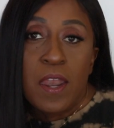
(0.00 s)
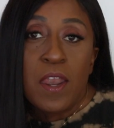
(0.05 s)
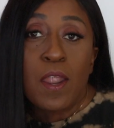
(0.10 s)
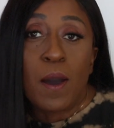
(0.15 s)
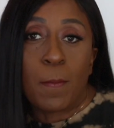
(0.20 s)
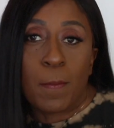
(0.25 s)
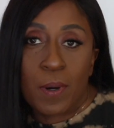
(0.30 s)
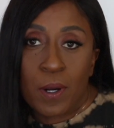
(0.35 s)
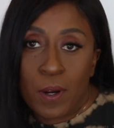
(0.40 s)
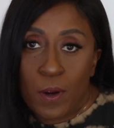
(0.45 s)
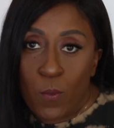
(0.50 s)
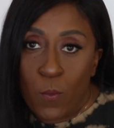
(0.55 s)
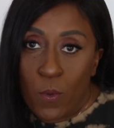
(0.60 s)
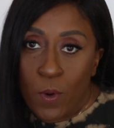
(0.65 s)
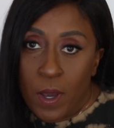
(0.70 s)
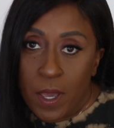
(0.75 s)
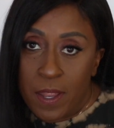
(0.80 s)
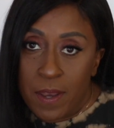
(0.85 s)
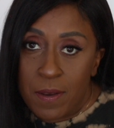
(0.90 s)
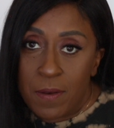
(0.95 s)
Number
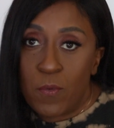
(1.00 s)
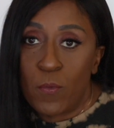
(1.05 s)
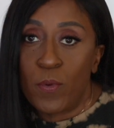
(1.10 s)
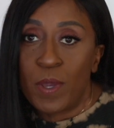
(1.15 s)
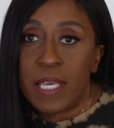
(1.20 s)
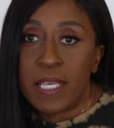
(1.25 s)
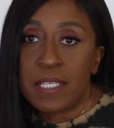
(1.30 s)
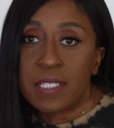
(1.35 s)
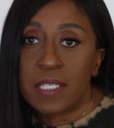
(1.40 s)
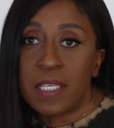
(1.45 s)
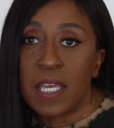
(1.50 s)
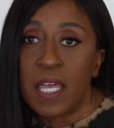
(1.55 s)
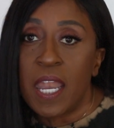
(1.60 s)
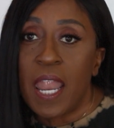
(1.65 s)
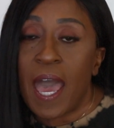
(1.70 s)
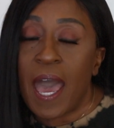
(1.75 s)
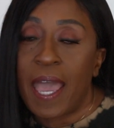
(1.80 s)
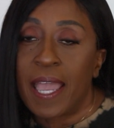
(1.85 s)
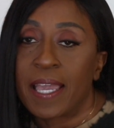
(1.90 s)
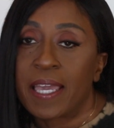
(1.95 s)
one
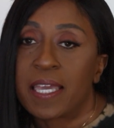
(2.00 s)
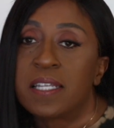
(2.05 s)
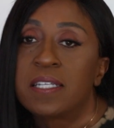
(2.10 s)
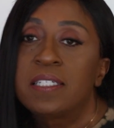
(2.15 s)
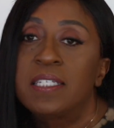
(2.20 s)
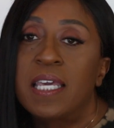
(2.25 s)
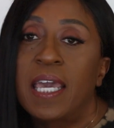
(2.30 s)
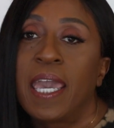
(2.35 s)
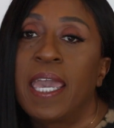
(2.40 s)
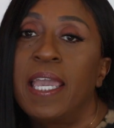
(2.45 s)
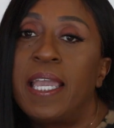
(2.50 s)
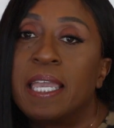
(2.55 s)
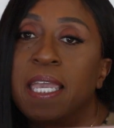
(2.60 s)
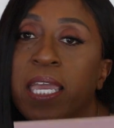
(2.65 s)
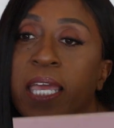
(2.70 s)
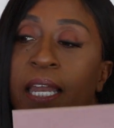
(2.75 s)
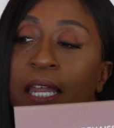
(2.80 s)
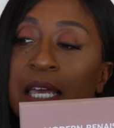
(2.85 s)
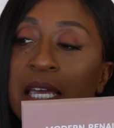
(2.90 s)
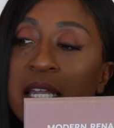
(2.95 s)
reason, I can take
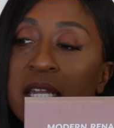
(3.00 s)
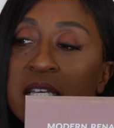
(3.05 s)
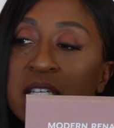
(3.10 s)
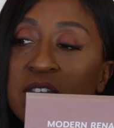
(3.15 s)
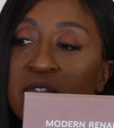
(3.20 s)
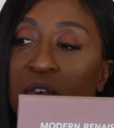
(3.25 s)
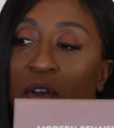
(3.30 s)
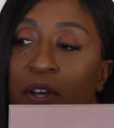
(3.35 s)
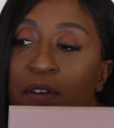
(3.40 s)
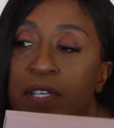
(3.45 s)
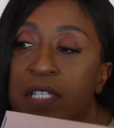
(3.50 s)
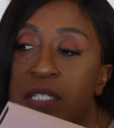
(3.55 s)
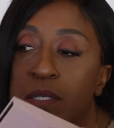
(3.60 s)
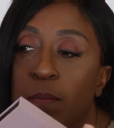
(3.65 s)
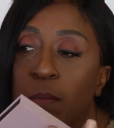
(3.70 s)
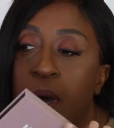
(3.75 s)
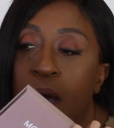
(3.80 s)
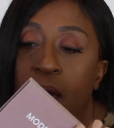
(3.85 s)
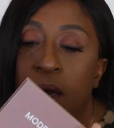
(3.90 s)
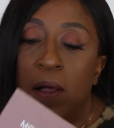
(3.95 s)
it. It is very
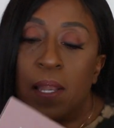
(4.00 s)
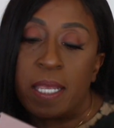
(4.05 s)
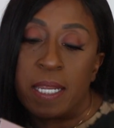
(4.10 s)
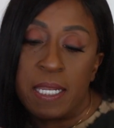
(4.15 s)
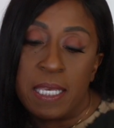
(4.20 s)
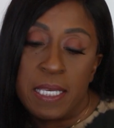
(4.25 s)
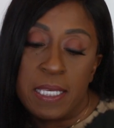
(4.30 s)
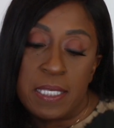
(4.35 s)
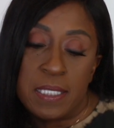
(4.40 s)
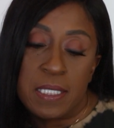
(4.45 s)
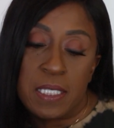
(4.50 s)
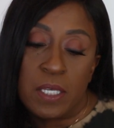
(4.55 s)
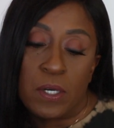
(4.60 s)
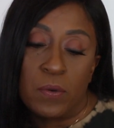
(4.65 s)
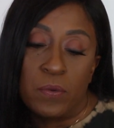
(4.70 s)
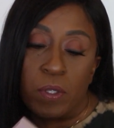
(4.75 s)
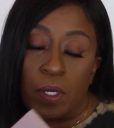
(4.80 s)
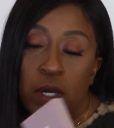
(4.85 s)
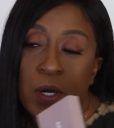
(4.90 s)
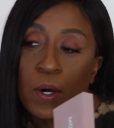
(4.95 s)
small and easy
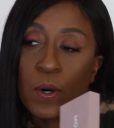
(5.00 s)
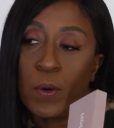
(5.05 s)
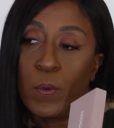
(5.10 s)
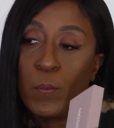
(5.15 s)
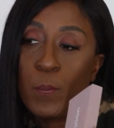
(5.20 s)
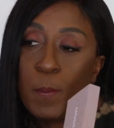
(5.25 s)
on the go.